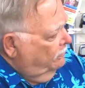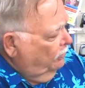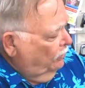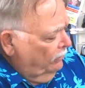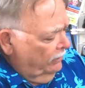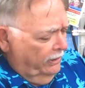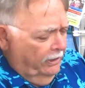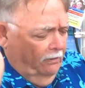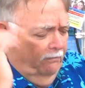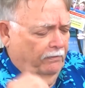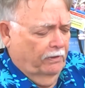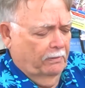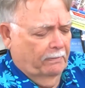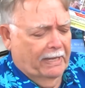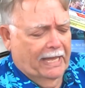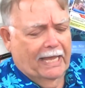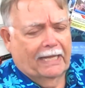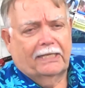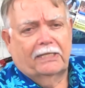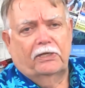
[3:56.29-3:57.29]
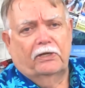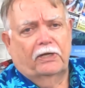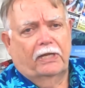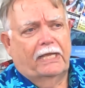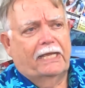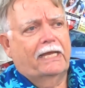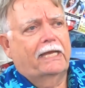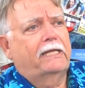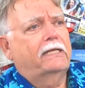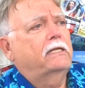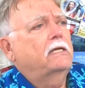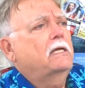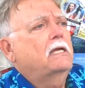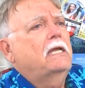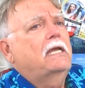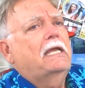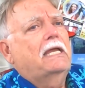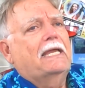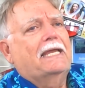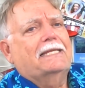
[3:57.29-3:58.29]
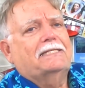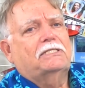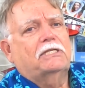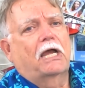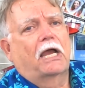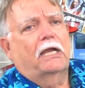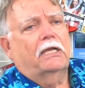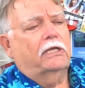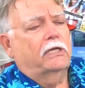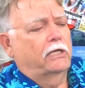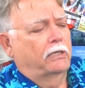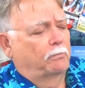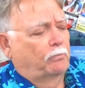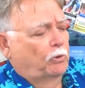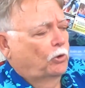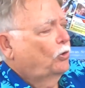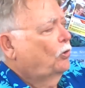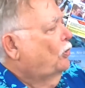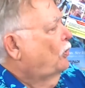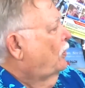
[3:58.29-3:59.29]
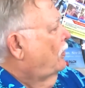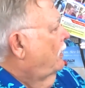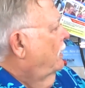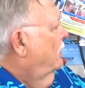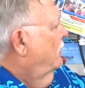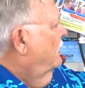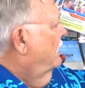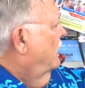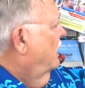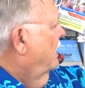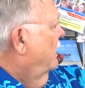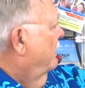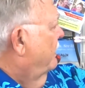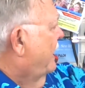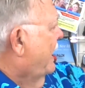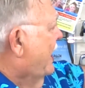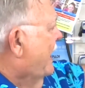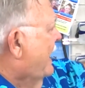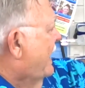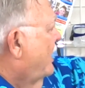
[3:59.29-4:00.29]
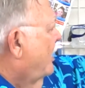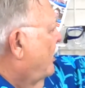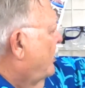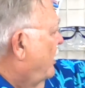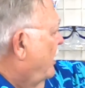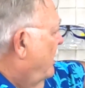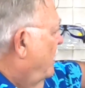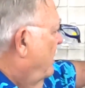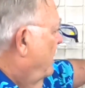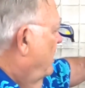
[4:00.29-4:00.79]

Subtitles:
you pull it over the back of your head, it's not going to pull the hair